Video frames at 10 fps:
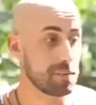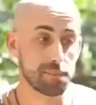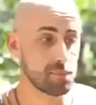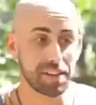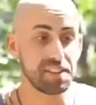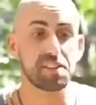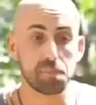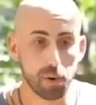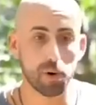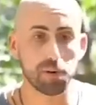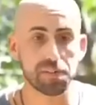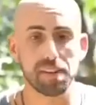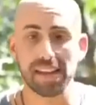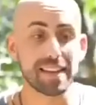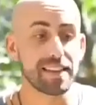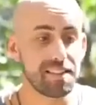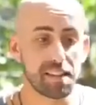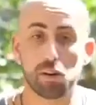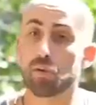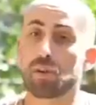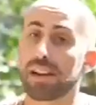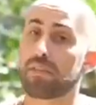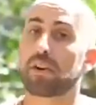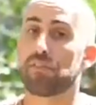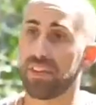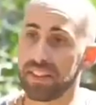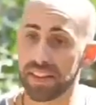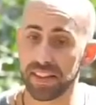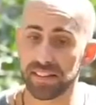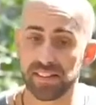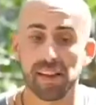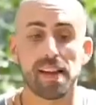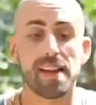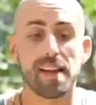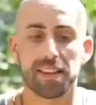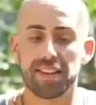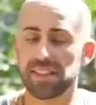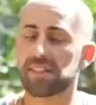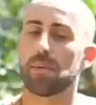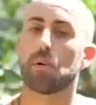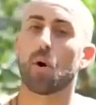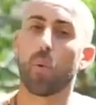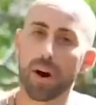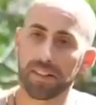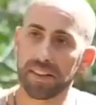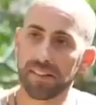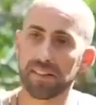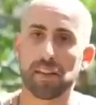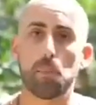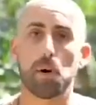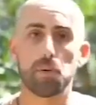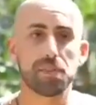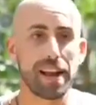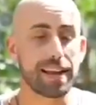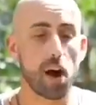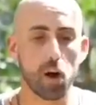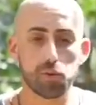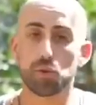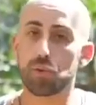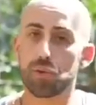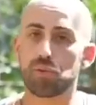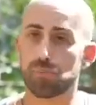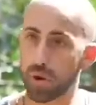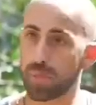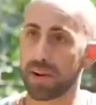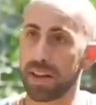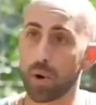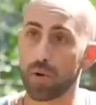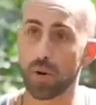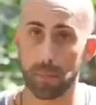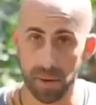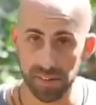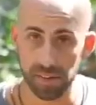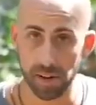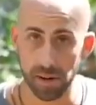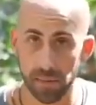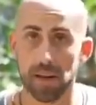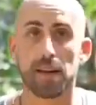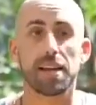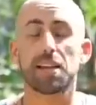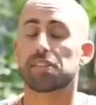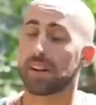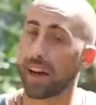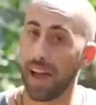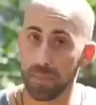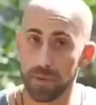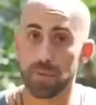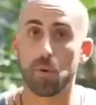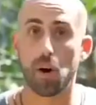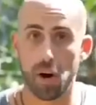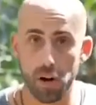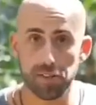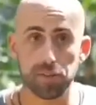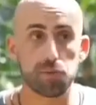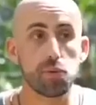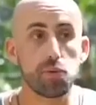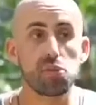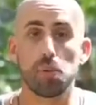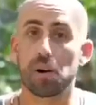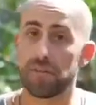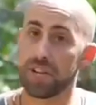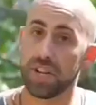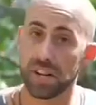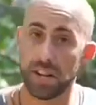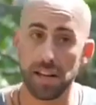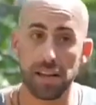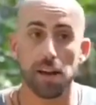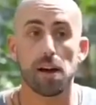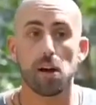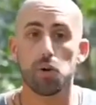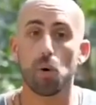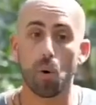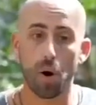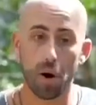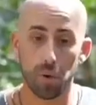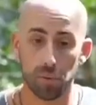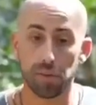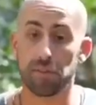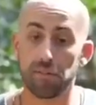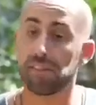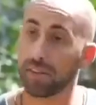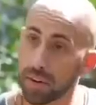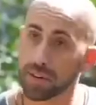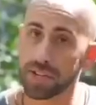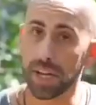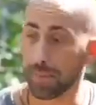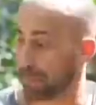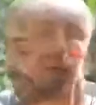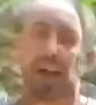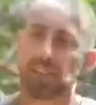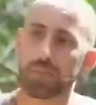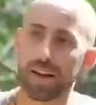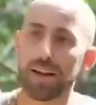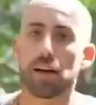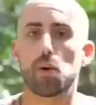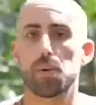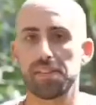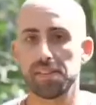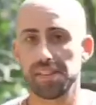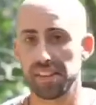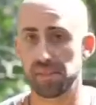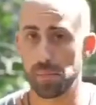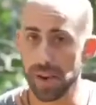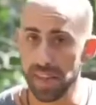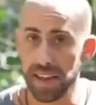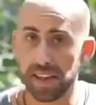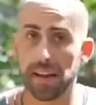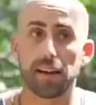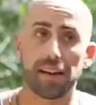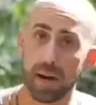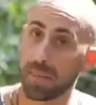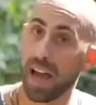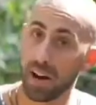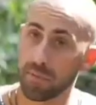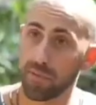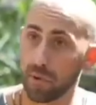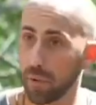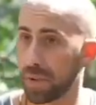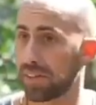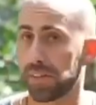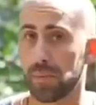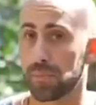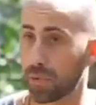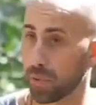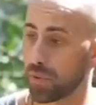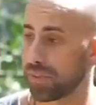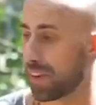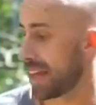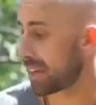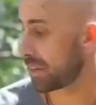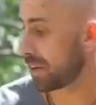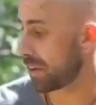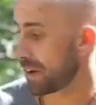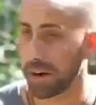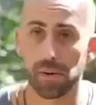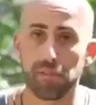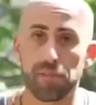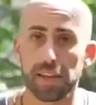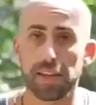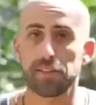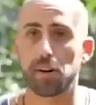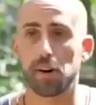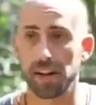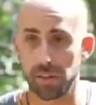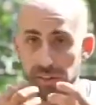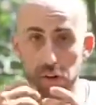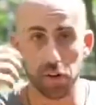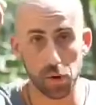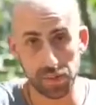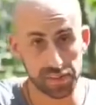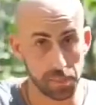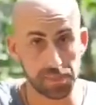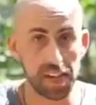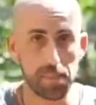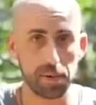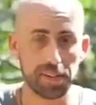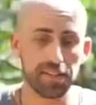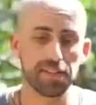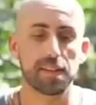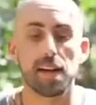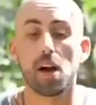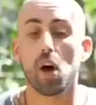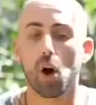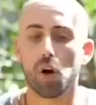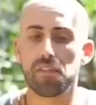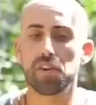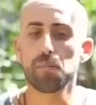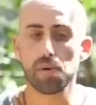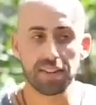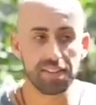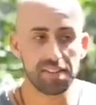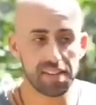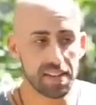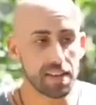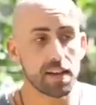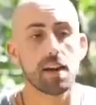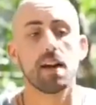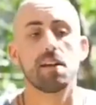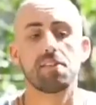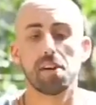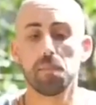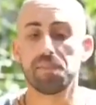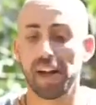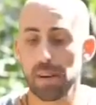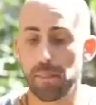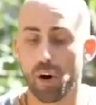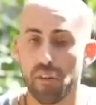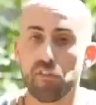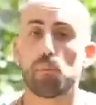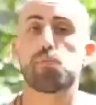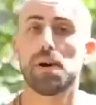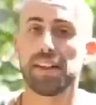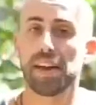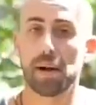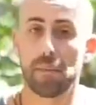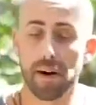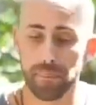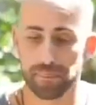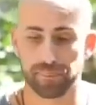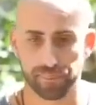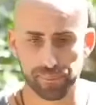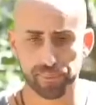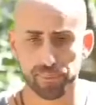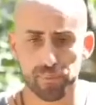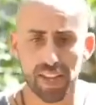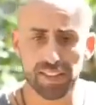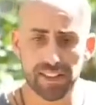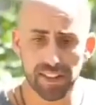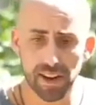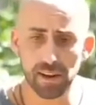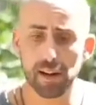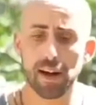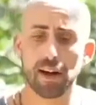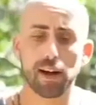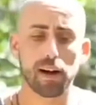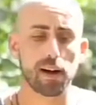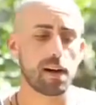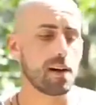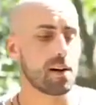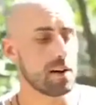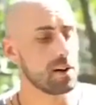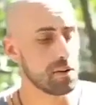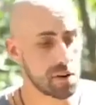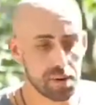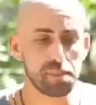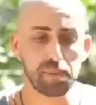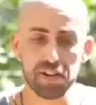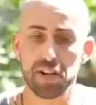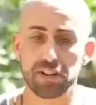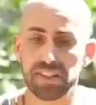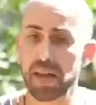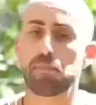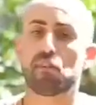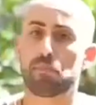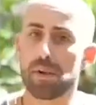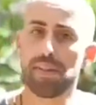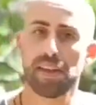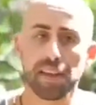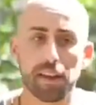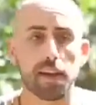practice sports, like getting a good level of fitness, get some awareness about like how to use properly all your muscle. It's going to help you a lot to use more efficiently your own physiology. As well, resistance breathing can be helpful with some tools like the AeroFit or like a snorkel with some tape on it, or even practicing some type of pranayama that are a very special type of breathing.